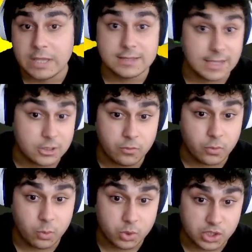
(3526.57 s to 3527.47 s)
Thank you for
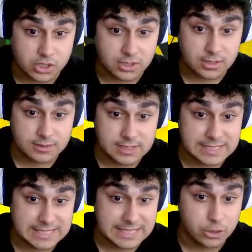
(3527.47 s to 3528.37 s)
watching.
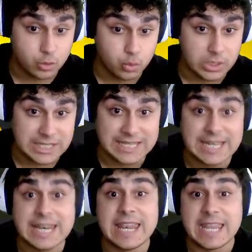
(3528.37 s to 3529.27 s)
See you in the
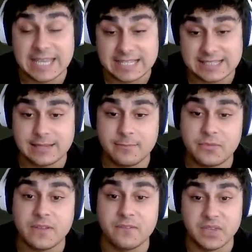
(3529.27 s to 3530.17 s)
next
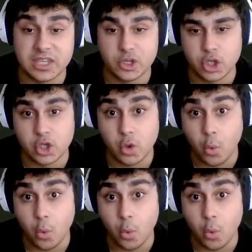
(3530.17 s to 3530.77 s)
video.